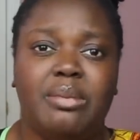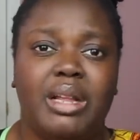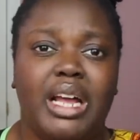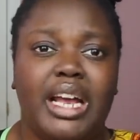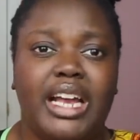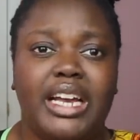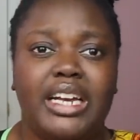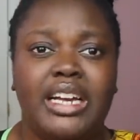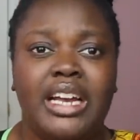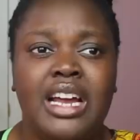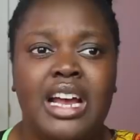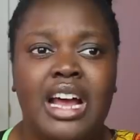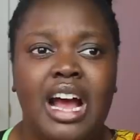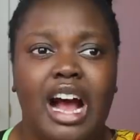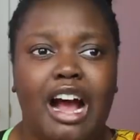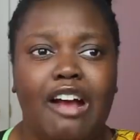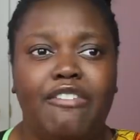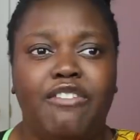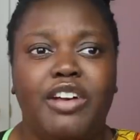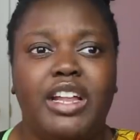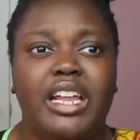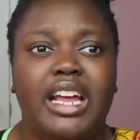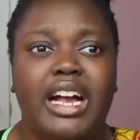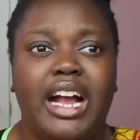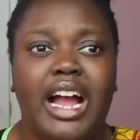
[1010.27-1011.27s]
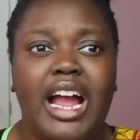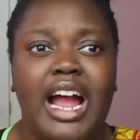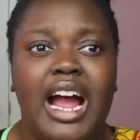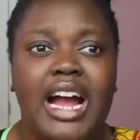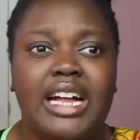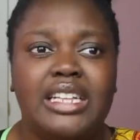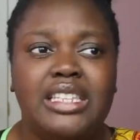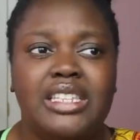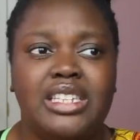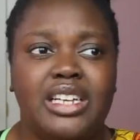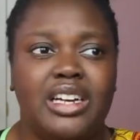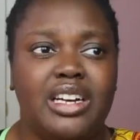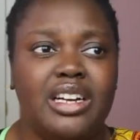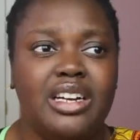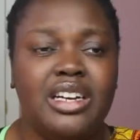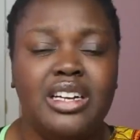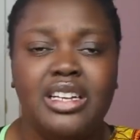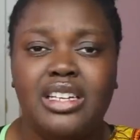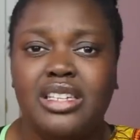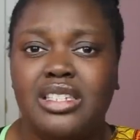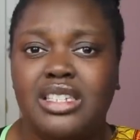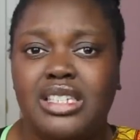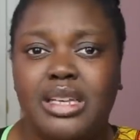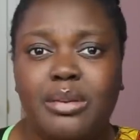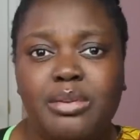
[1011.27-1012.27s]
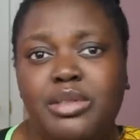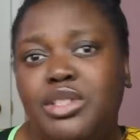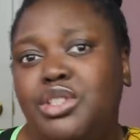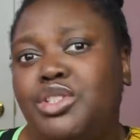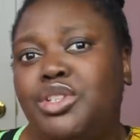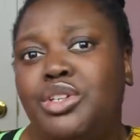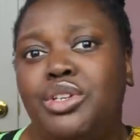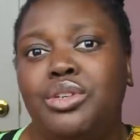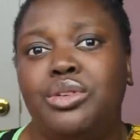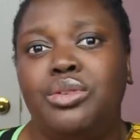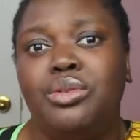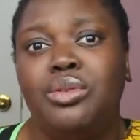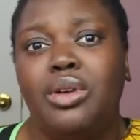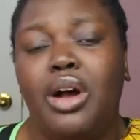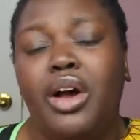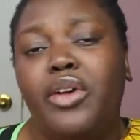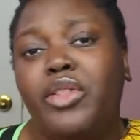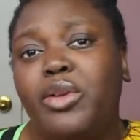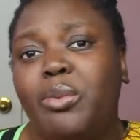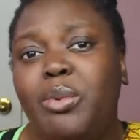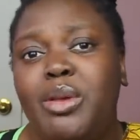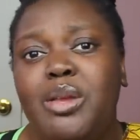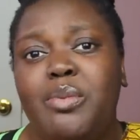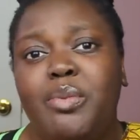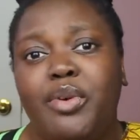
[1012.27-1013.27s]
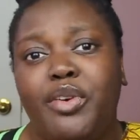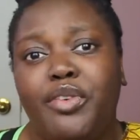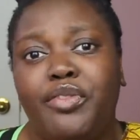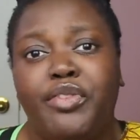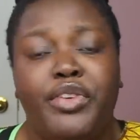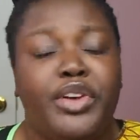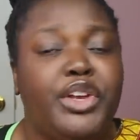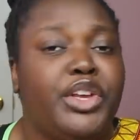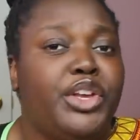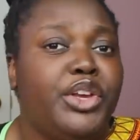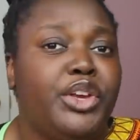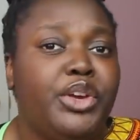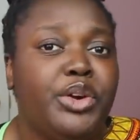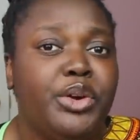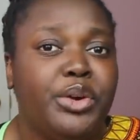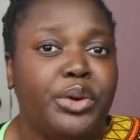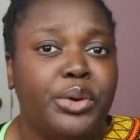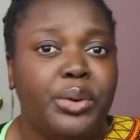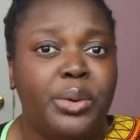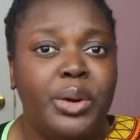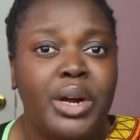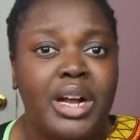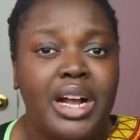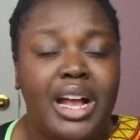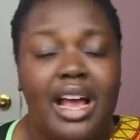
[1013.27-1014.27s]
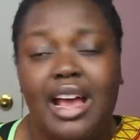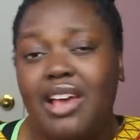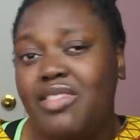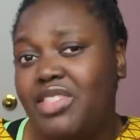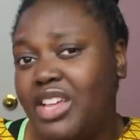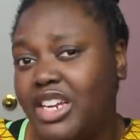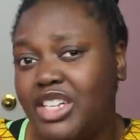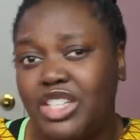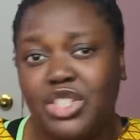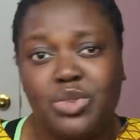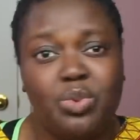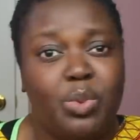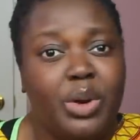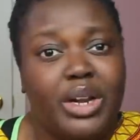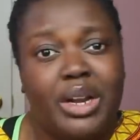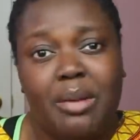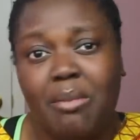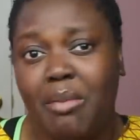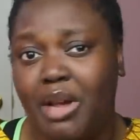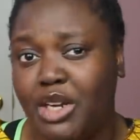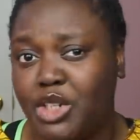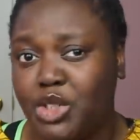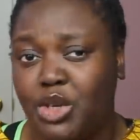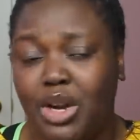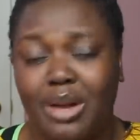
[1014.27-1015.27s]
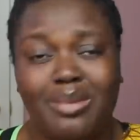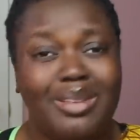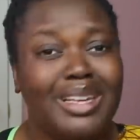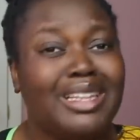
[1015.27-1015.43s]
Like, I felt like I had to substitute other people for you and they just wouldn't measure up.